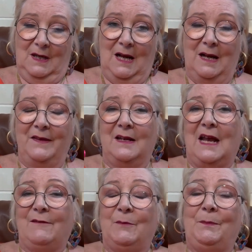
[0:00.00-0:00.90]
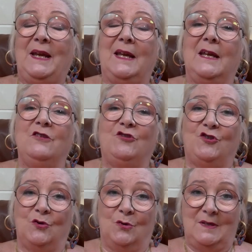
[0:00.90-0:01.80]
and then have a big
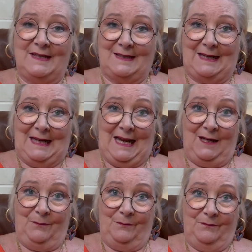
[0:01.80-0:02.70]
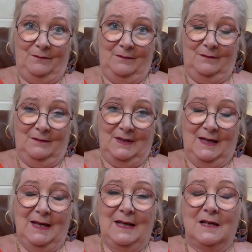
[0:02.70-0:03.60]
insurance claim.
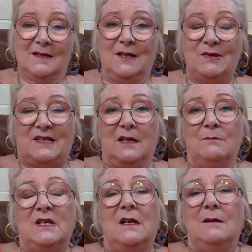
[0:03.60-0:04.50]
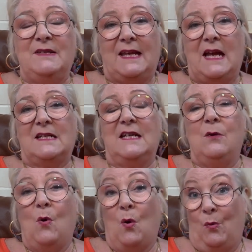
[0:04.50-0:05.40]
So sometimes
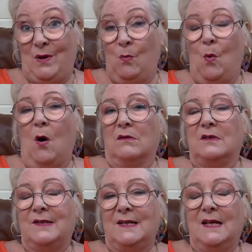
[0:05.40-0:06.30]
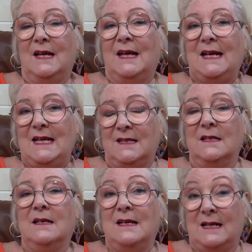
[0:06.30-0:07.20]
getting what we want
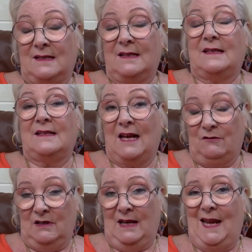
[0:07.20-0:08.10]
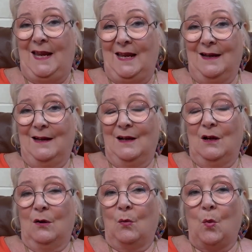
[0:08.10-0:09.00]
isn't necessarily
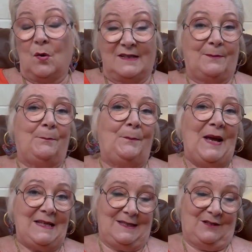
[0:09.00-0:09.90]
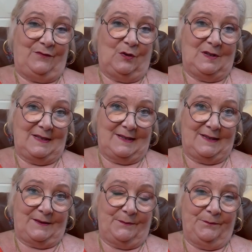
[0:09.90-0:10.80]
what's best for us.